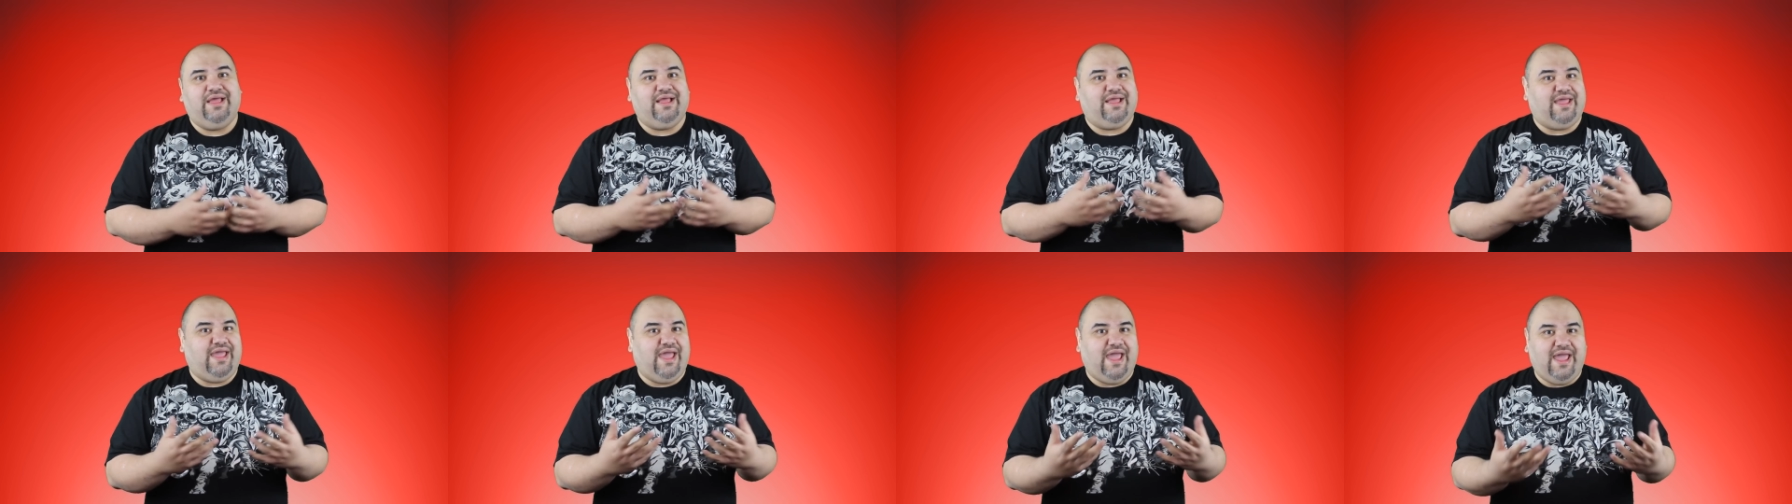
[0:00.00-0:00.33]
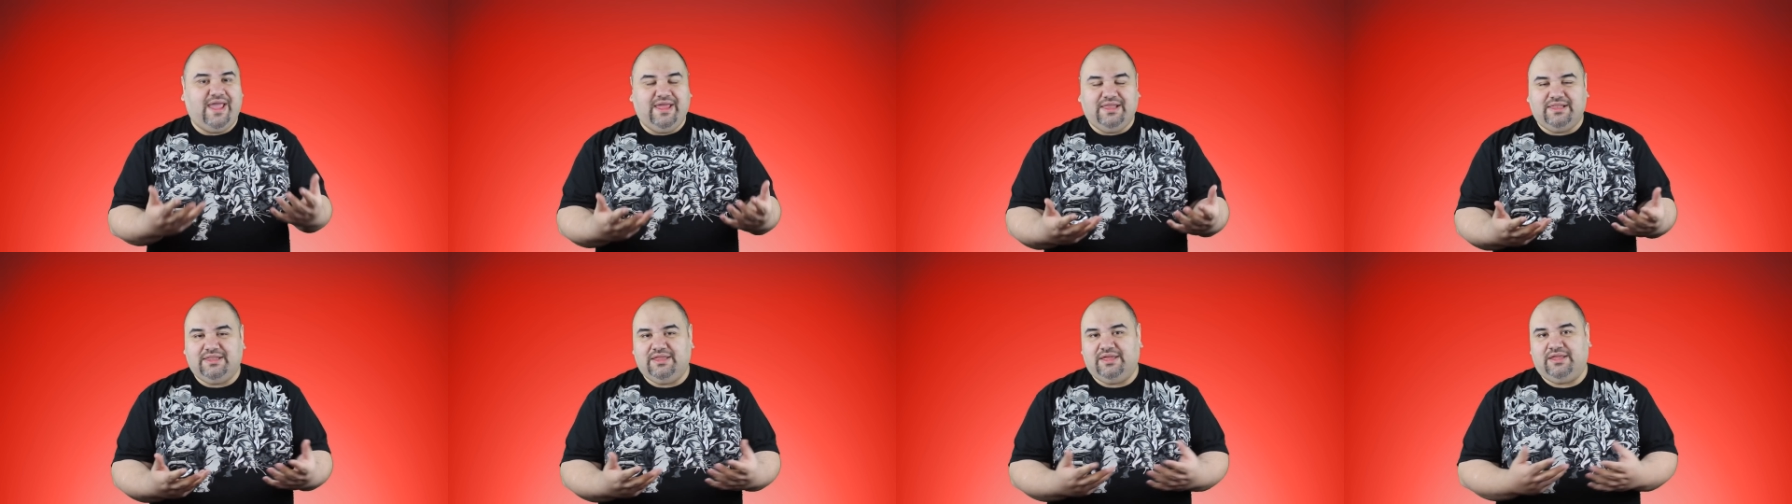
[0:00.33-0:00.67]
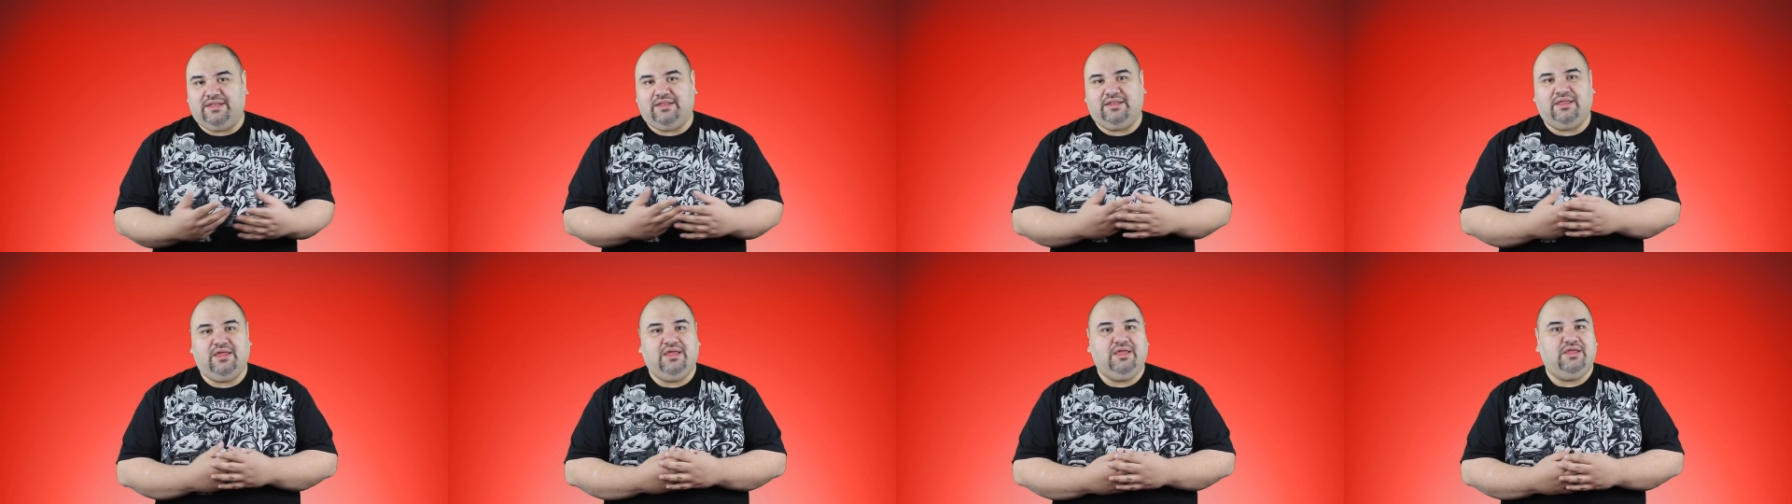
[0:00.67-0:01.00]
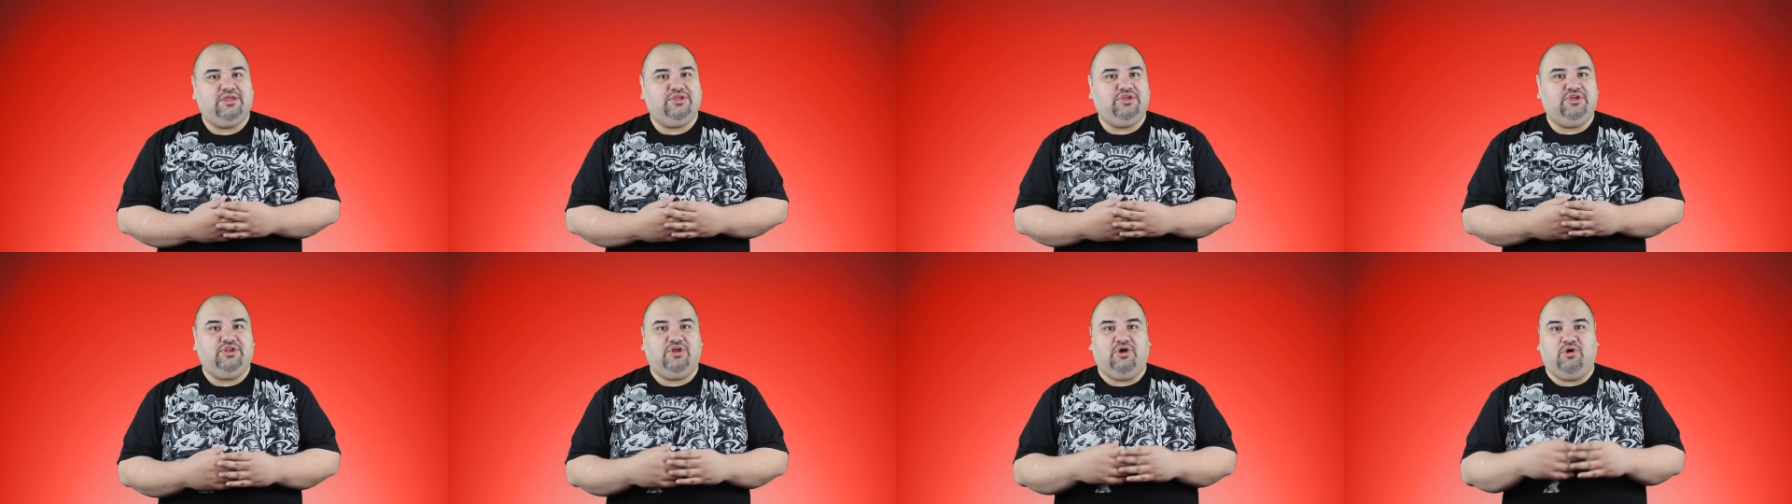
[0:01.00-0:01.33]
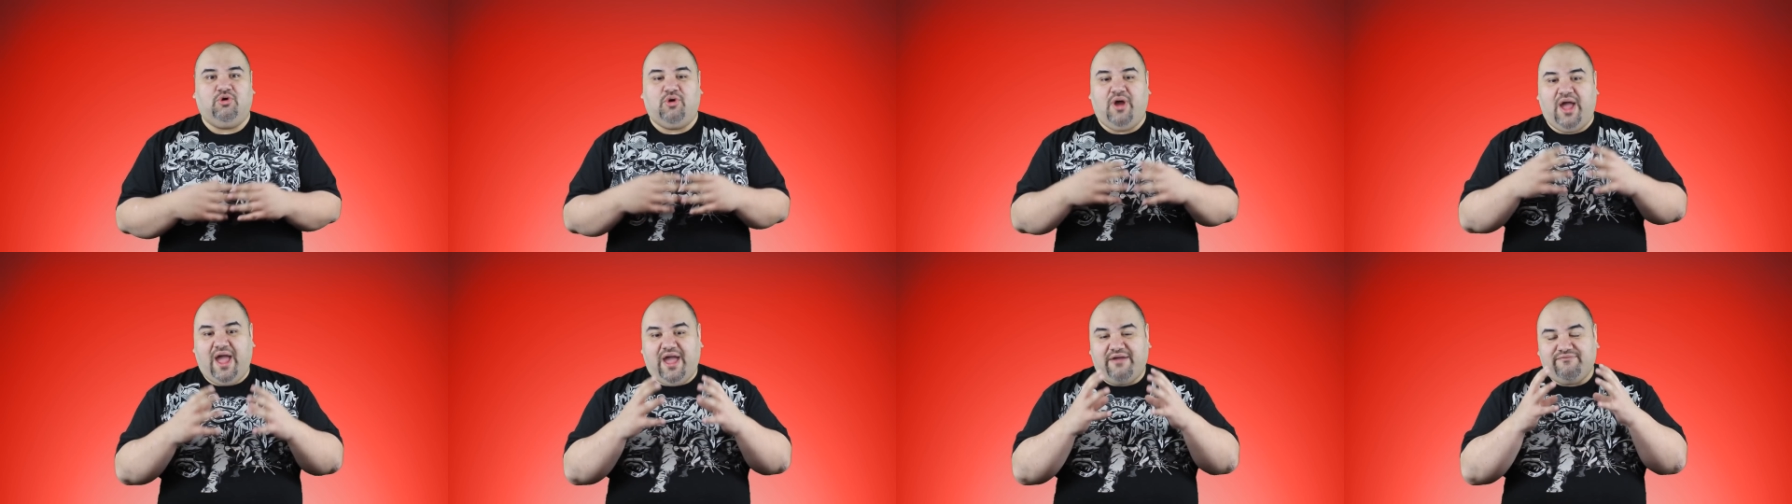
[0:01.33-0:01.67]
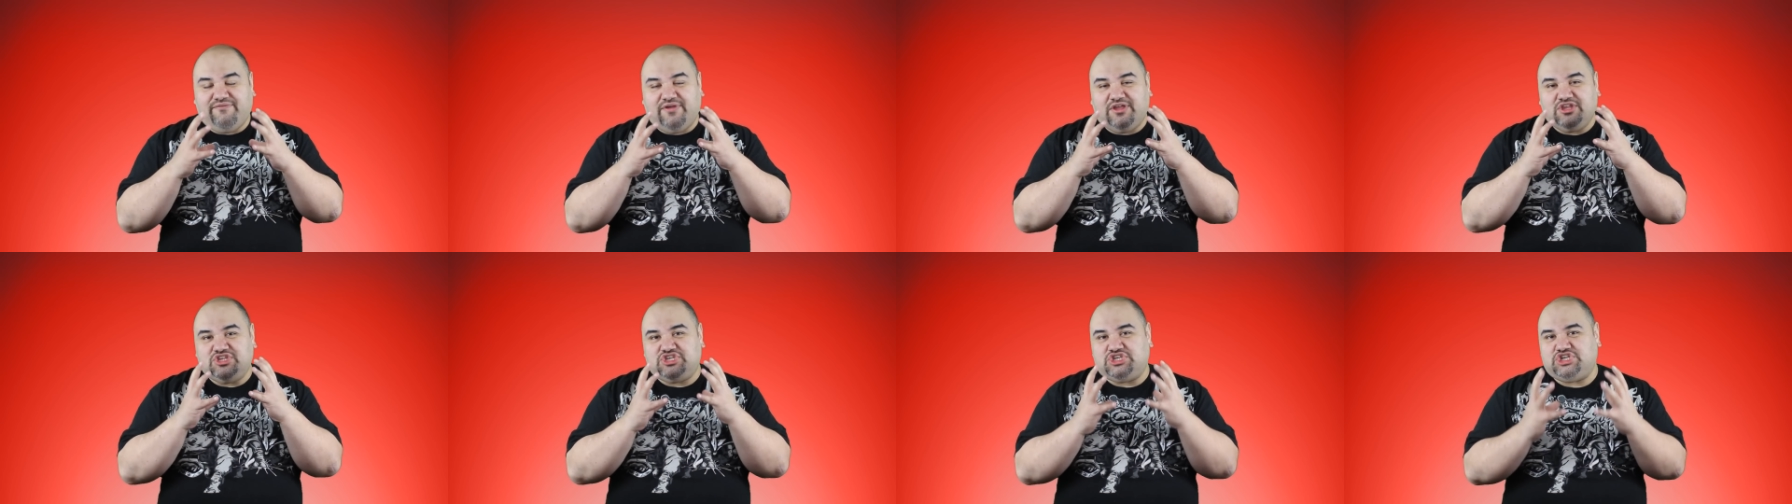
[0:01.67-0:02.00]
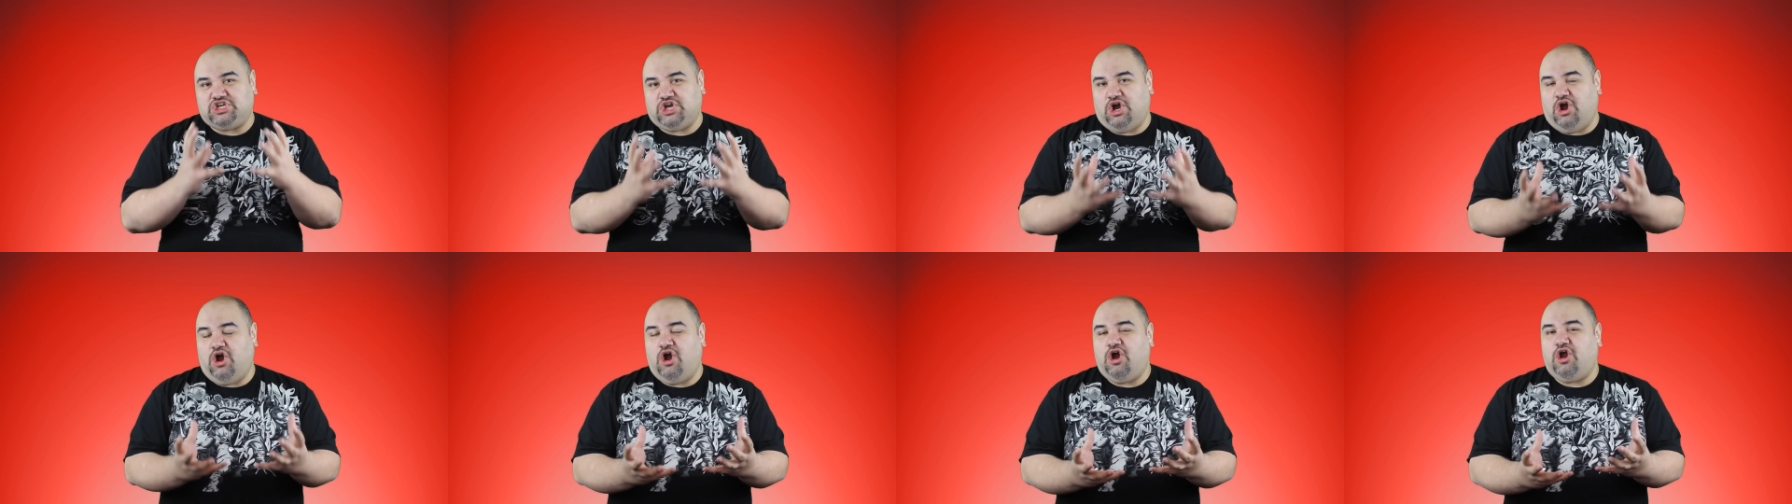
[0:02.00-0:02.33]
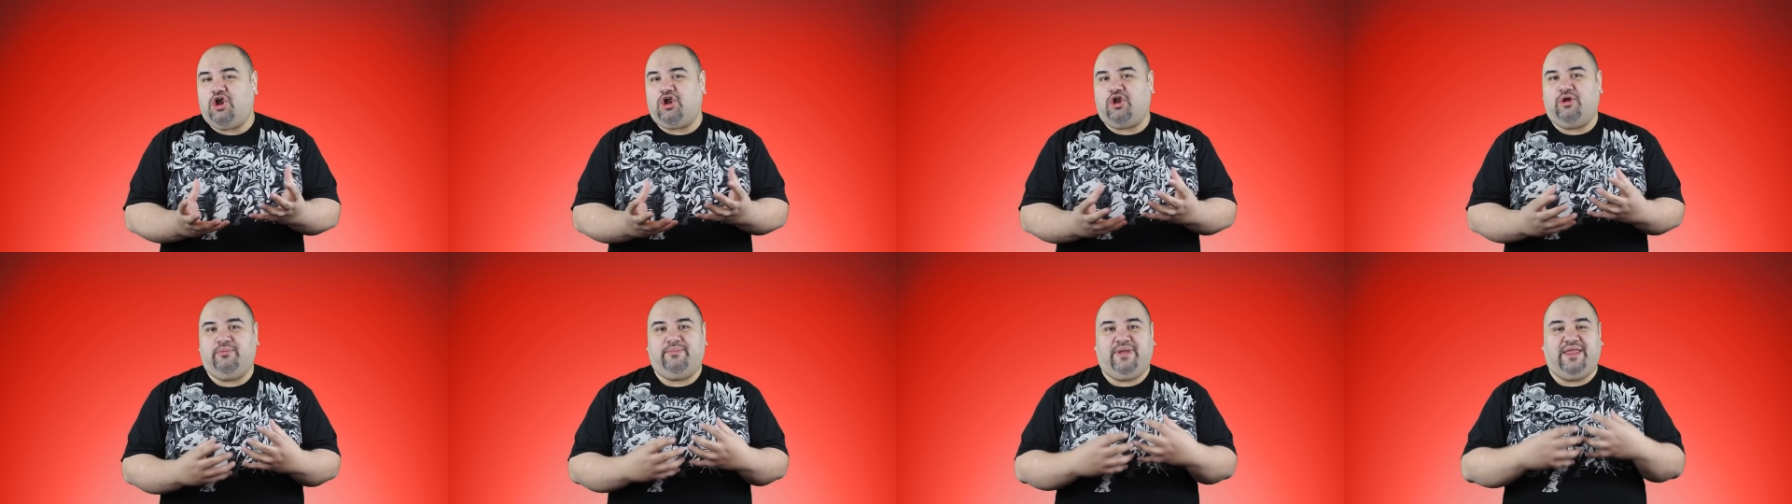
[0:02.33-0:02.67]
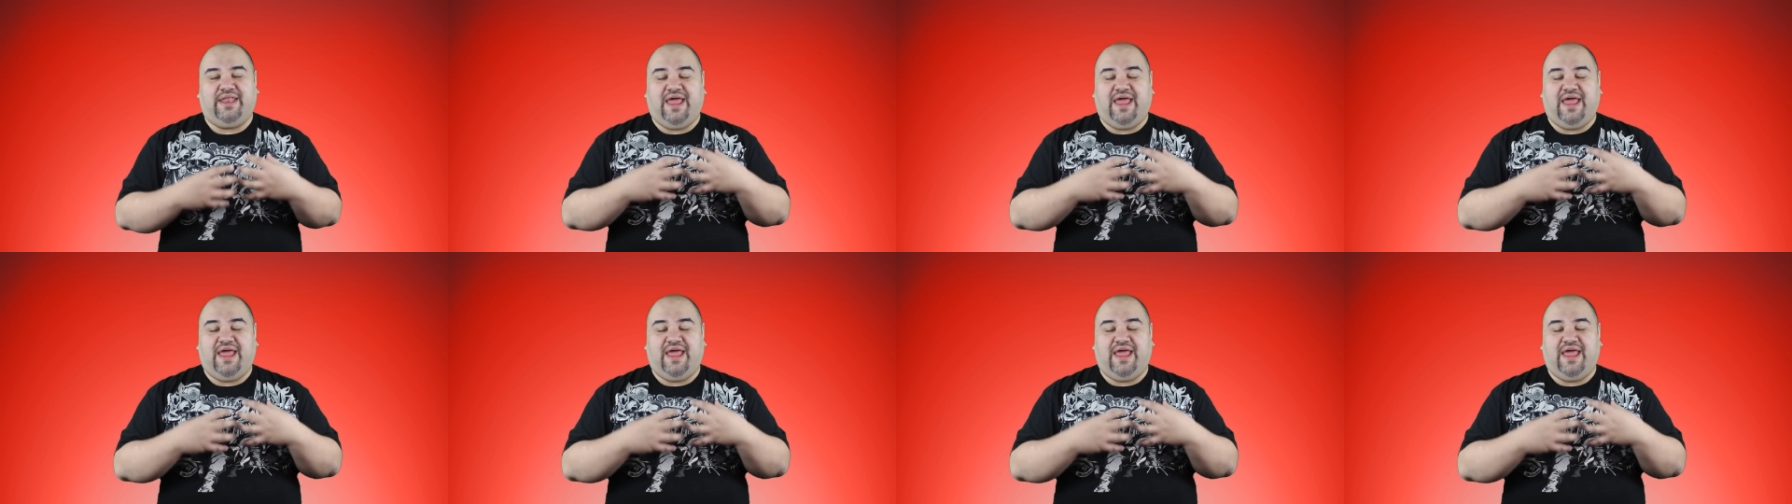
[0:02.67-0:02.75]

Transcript: Caitlin, you know, having charm